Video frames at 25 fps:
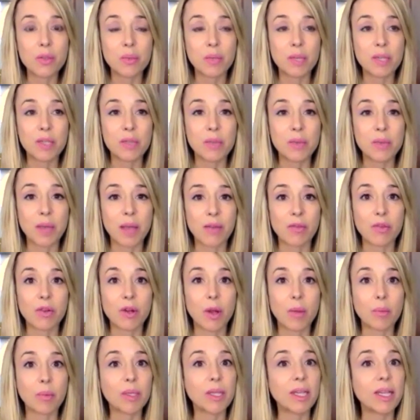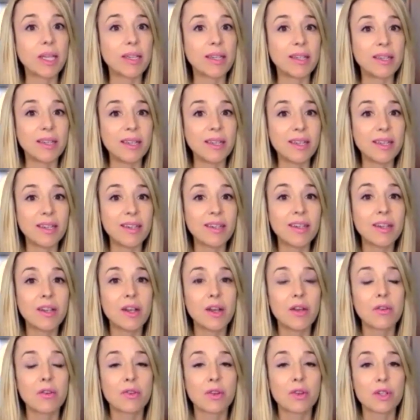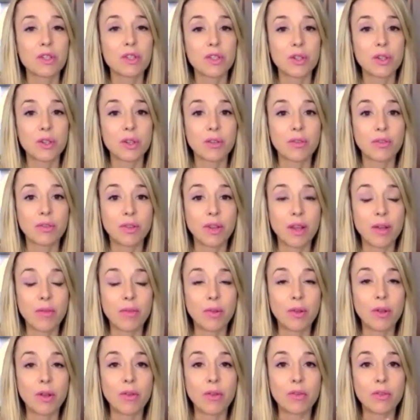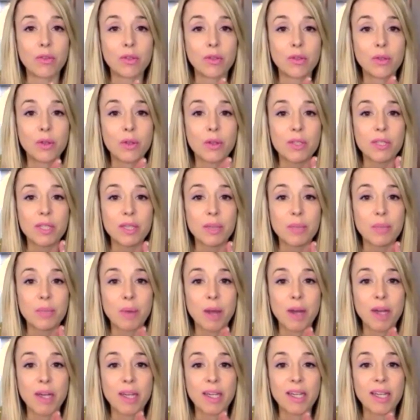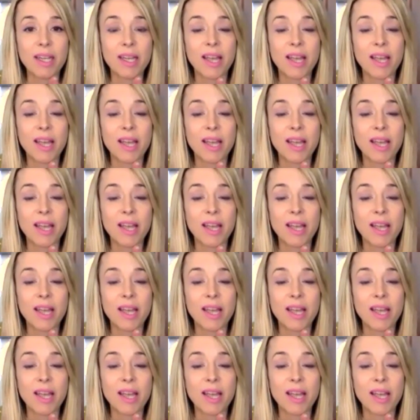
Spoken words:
because we have an obligate need for a certain level of glucose in the body,